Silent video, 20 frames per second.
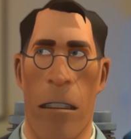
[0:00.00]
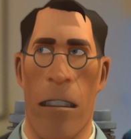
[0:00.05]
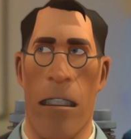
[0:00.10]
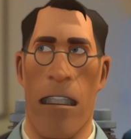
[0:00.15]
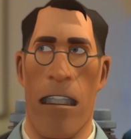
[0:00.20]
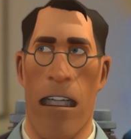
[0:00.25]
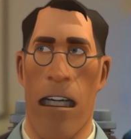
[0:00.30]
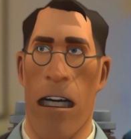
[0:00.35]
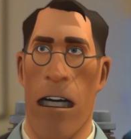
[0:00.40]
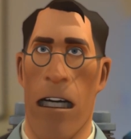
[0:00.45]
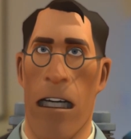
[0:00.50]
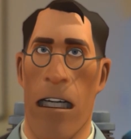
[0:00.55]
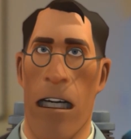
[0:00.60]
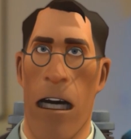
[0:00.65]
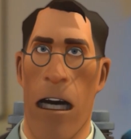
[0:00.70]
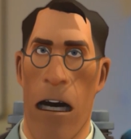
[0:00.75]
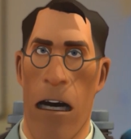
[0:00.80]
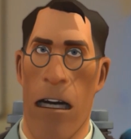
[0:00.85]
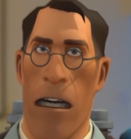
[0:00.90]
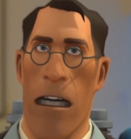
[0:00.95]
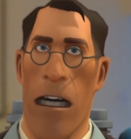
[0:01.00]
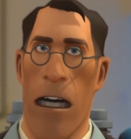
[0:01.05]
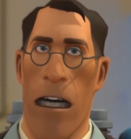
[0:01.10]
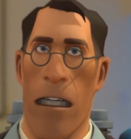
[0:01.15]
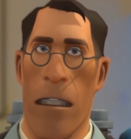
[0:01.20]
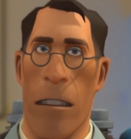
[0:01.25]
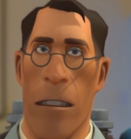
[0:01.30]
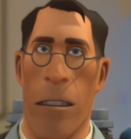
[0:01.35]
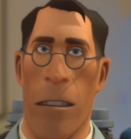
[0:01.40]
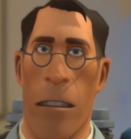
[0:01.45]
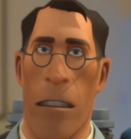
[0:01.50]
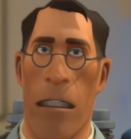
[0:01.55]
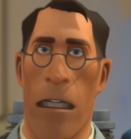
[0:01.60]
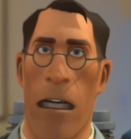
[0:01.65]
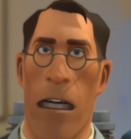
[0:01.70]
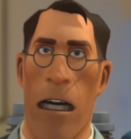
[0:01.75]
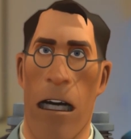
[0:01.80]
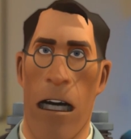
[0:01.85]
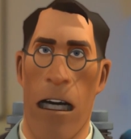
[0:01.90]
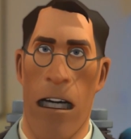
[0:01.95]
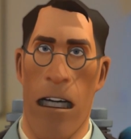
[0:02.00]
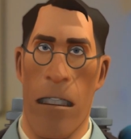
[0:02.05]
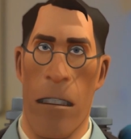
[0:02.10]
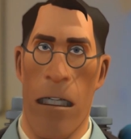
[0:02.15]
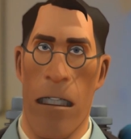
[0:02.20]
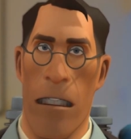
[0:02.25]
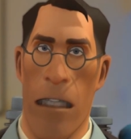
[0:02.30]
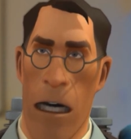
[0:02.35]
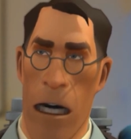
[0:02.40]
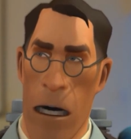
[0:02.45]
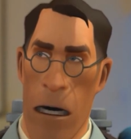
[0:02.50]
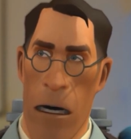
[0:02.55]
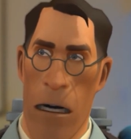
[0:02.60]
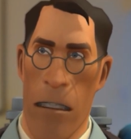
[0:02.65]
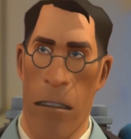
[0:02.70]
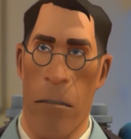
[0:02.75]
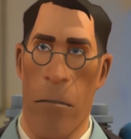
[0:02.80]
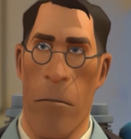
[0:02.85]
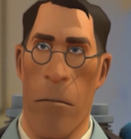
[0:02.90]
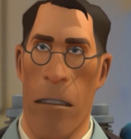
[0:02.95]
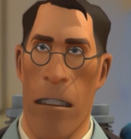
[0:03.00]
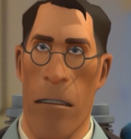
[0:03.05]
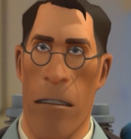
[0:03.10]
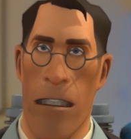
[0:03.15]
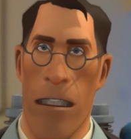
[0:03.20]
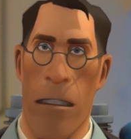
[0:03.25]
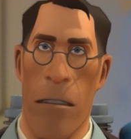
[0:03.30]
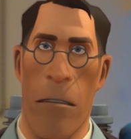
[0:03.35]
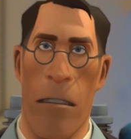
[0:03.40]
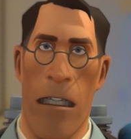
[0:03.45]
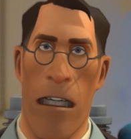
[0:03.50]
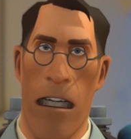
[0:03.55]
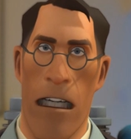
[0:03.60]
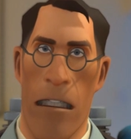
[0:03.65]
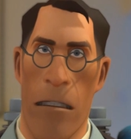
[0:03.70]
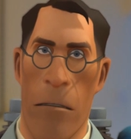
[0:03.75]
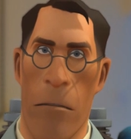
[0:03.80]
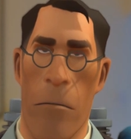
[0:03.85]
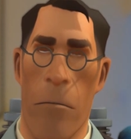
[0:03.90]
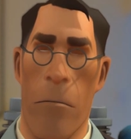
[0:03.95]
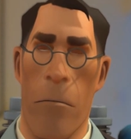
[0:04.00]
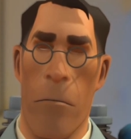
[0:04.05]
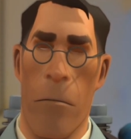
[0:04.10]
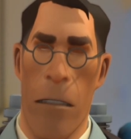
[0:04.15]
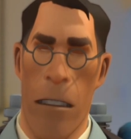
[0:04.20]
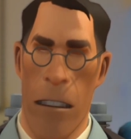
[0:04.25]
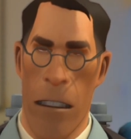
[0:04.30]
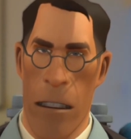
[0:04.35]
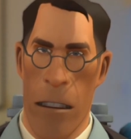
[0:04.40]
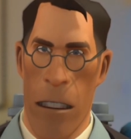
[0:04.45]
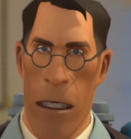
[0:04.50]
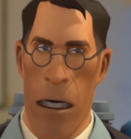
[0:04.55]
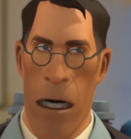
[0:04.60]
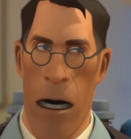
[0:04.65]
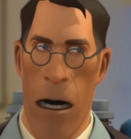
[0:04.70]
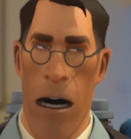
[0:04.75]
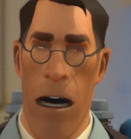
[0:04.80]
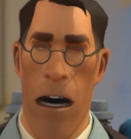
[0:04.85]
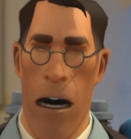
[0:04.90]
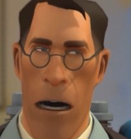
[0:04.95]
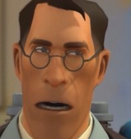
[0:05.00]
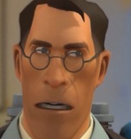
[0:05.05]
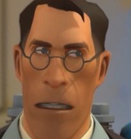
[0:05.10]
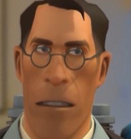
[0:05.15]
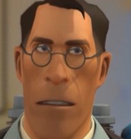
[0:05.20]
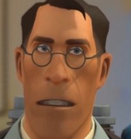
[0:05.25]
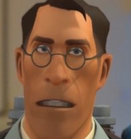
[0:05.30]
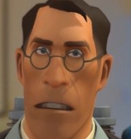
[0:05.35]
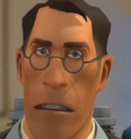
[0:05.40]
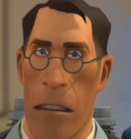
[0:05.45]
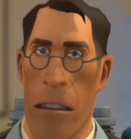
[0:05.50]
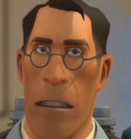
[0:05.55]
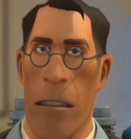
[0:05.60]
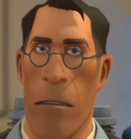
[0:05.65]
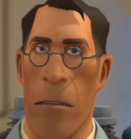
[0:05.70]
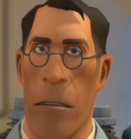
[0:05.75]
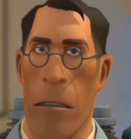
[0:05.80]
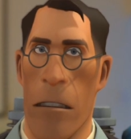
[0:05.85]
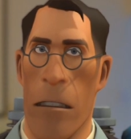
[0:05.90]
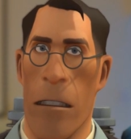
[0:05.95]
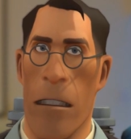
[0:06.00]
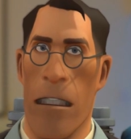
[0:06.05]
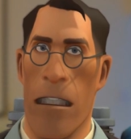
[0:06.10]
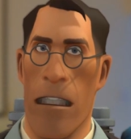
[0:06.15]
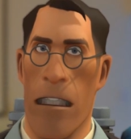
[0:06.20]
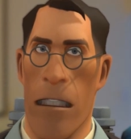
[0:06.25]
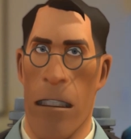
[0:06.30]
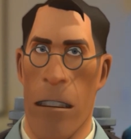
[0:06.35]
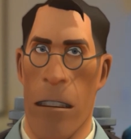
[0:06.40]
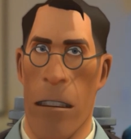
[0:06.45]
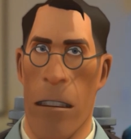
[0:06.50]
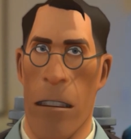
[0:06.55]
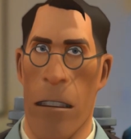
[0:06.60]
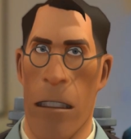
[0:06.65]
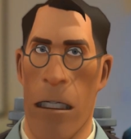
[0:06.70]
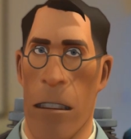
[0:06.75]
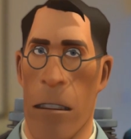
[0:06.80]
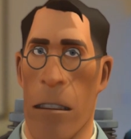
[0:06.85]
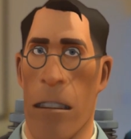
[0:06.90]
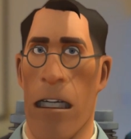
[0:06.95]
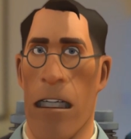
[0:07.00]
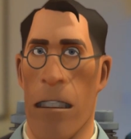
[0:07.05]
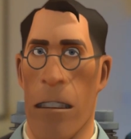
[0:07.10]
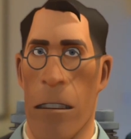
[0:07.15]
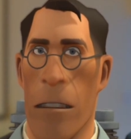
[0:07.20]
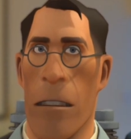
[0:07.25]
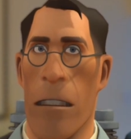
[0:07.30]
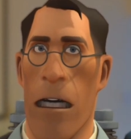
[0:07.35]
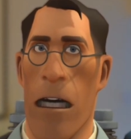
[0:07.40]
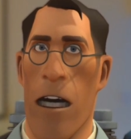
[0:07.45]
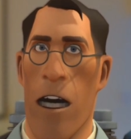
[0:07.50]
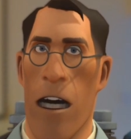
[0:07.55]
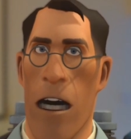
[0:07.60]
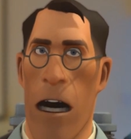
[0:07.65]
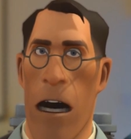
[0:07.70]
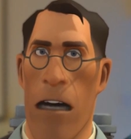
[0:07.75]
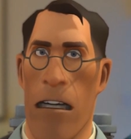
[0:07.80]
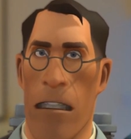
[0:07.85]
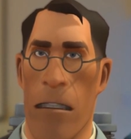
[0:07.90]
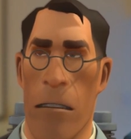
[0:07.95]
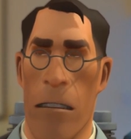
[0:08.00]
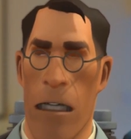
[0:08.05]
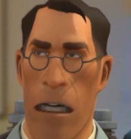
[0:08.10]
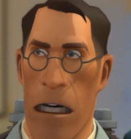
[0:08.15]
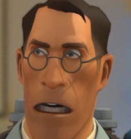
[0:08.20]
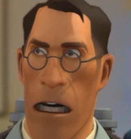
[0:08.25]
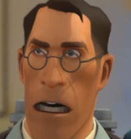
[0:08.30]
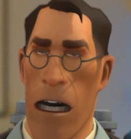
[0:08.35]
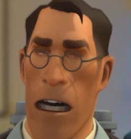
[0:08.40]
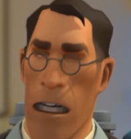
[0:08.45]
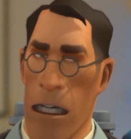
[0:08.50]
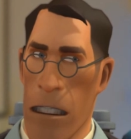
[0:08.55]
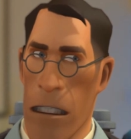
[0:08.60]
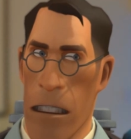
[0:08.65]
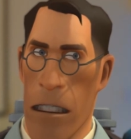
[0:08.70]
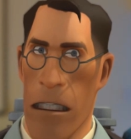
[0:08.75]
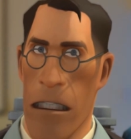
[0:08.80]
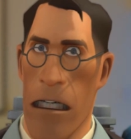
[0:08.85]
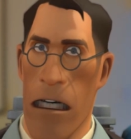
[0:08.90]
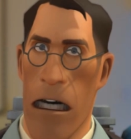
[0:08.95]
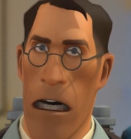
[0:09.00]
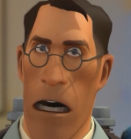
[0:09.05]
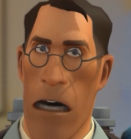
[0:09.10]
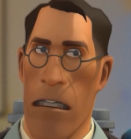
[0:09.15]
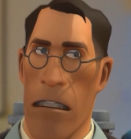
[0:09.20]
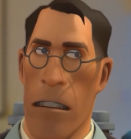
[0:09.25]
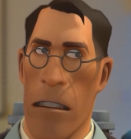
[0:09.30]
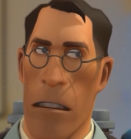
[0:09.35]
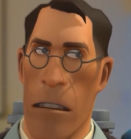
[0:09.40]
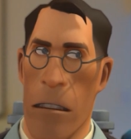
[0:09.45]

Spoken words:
She is not a good individual. She's not a pleasant person. And I've had enough. I've taken it to work and I've said, look, this needs to stop.